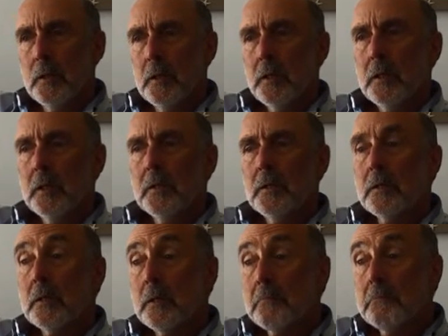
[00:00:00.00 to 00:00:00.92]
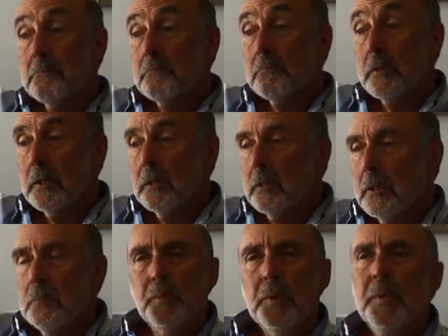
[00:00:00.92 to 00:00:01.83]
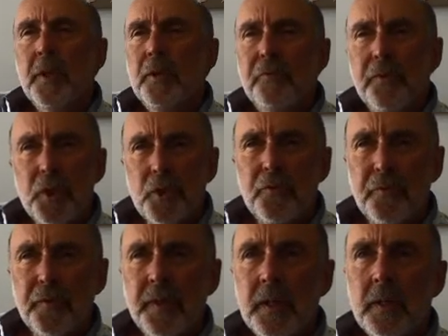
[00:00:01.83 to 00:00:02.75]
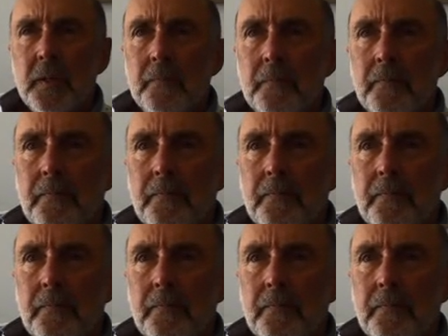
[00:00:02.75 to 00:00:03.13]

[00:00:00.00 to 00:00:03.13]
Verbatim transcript: and, um, and, and be beneficial for them.